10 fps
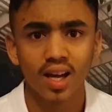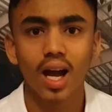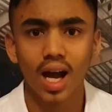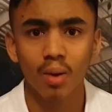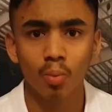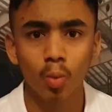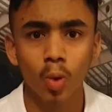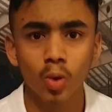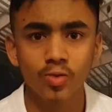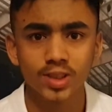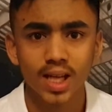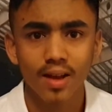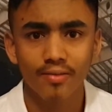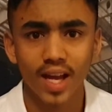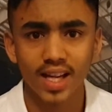And Wolves,
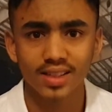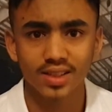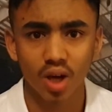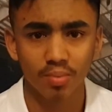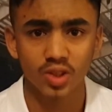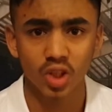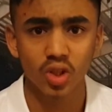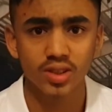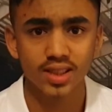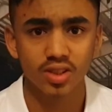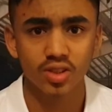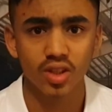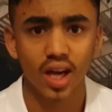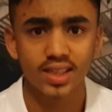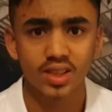they ended up losing to
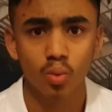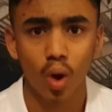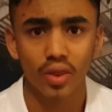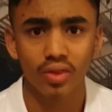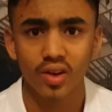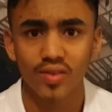United 1-0.